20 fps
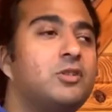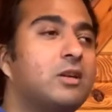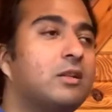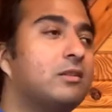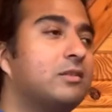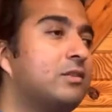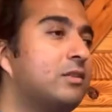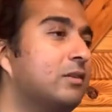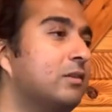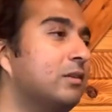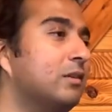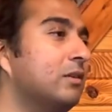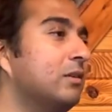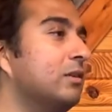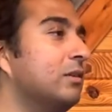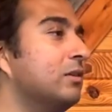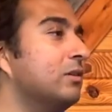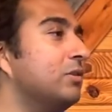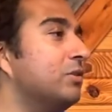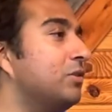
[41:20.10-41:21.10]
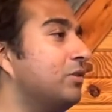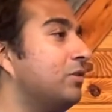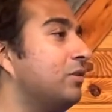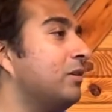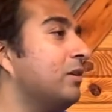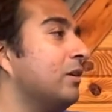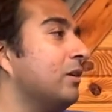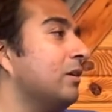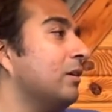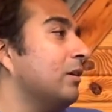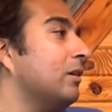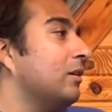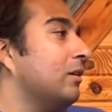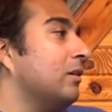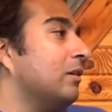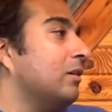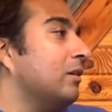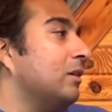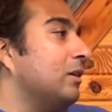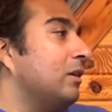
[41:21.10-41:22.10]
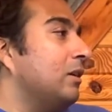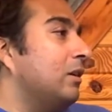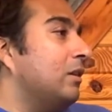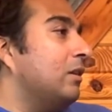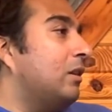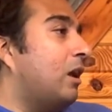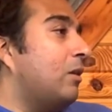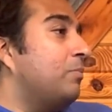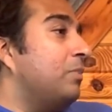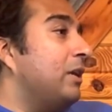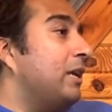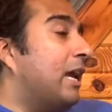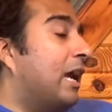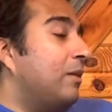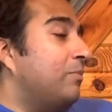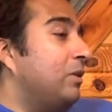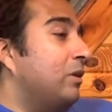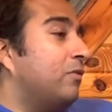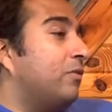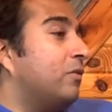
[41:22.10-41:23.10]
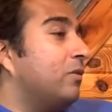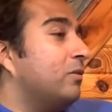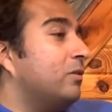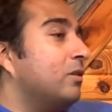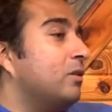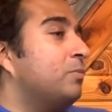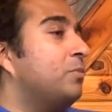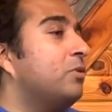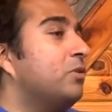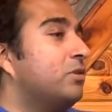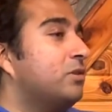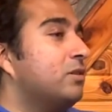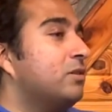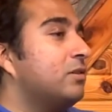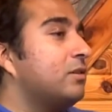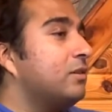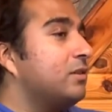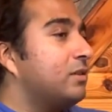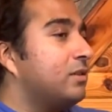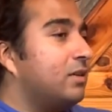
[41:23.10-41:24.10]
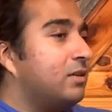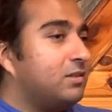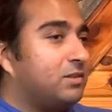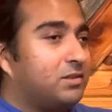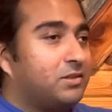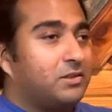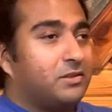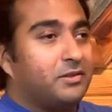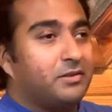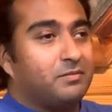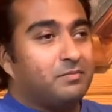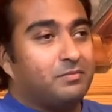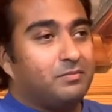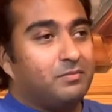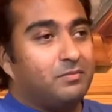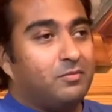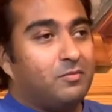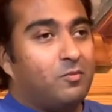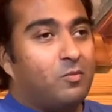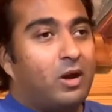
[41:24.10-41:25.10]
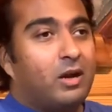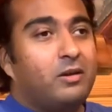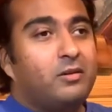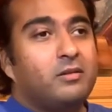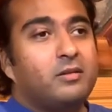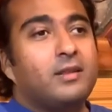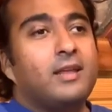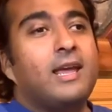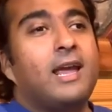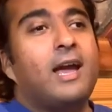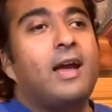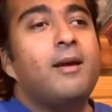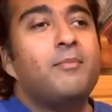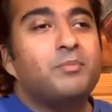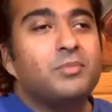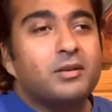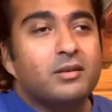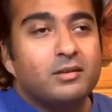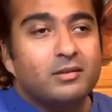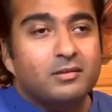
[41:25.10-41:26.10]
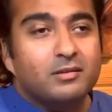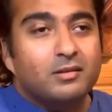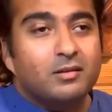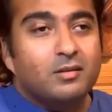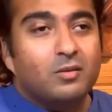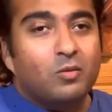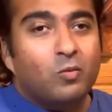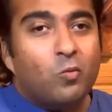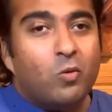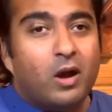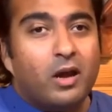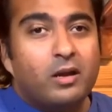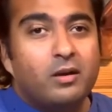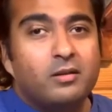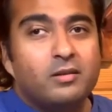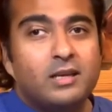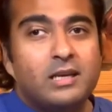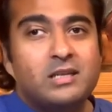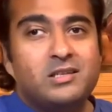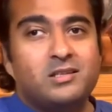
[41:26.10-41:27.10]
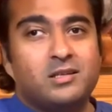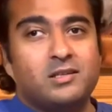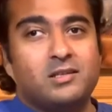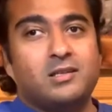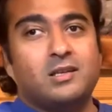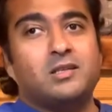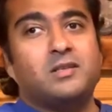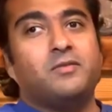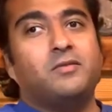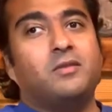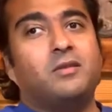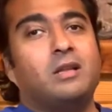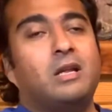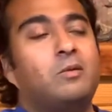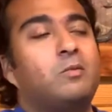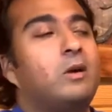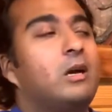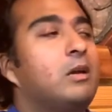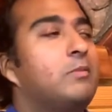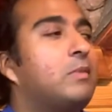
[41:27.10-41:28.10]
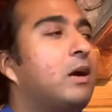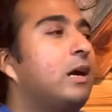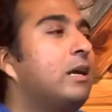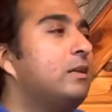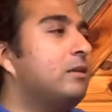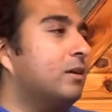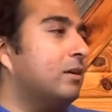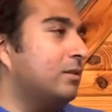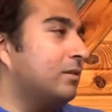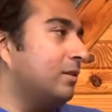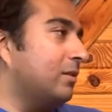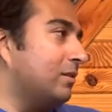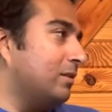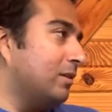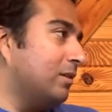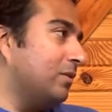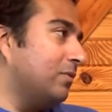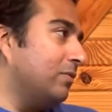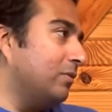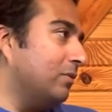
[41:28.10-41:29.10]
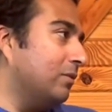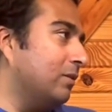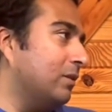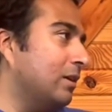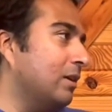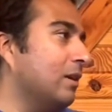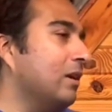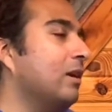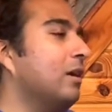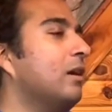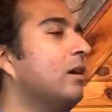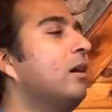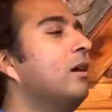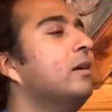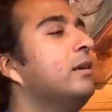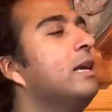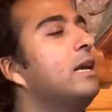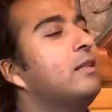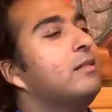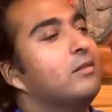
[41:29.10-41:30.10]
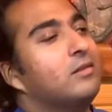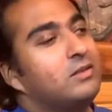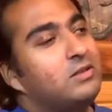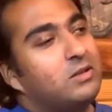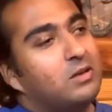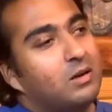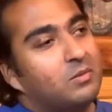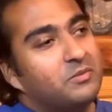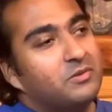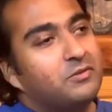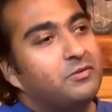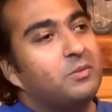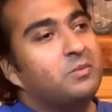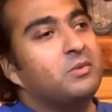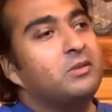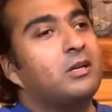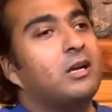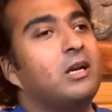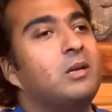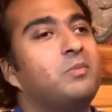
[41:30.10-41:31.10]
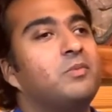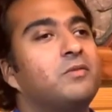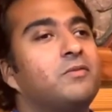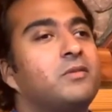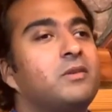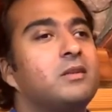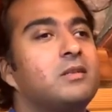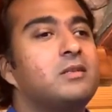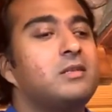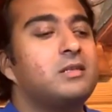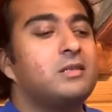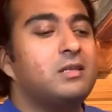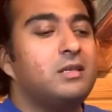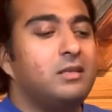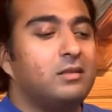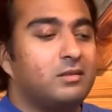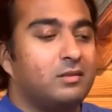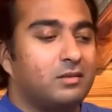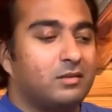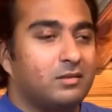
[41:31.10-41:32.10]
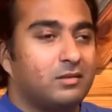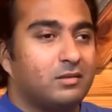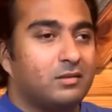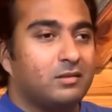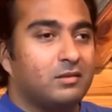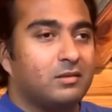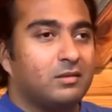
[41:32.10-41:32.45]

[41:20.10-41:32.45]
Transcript: Jealousy is not being happy for another person's success. Why are they happy? Why are they successful? And why am I not successful? Again, this comes from a type of conceit.